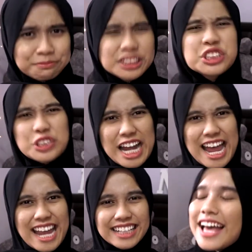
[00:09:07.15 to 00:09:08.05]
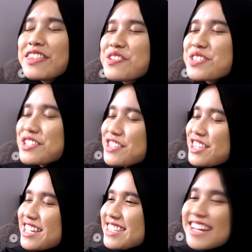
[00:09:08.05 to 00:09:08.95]
Just try. And those are the
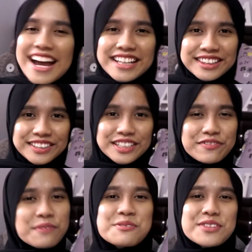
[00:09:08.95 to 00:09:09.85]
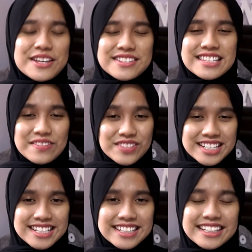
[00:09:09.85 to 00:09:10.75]
things that I learned from
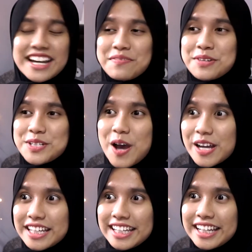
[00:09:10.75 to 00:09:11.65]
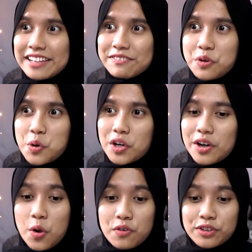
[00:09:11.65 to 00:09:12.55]
2017. I've been talking for
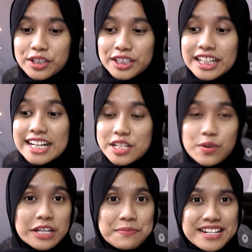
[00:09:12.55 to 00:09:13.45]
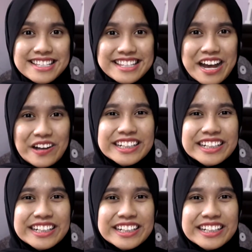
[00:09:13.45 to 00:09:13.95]
over 20 minutes now.